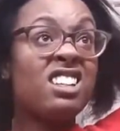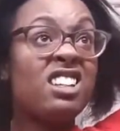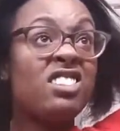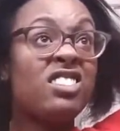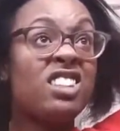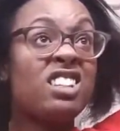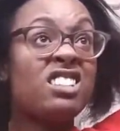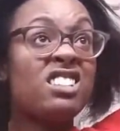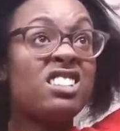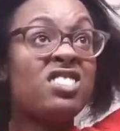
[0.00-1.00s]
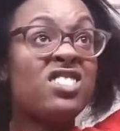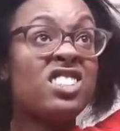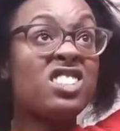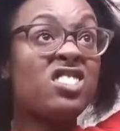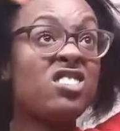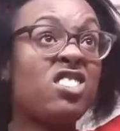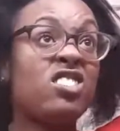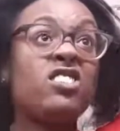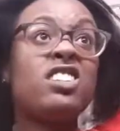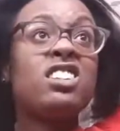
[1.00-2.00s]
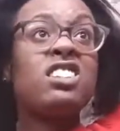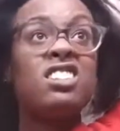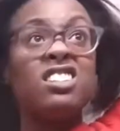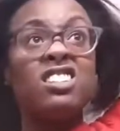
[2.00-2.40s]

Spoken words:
I feel like it's a little bit too over.